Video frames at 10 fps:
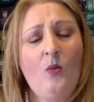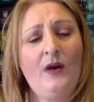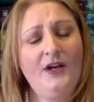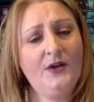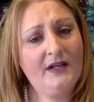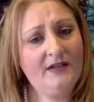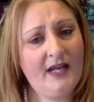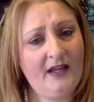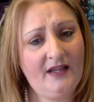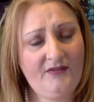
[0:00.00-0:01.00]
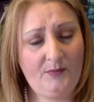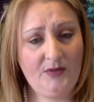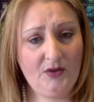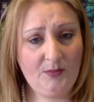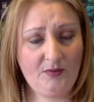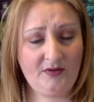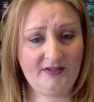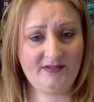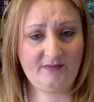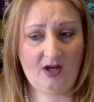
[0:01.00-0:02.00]
where you can tell if a mutable
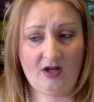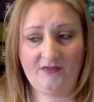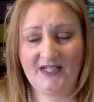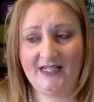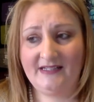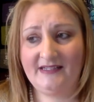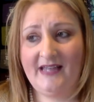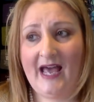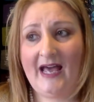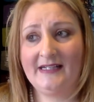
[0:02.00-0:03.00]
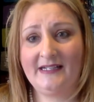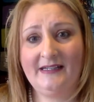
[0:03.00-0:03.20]
is evolved is that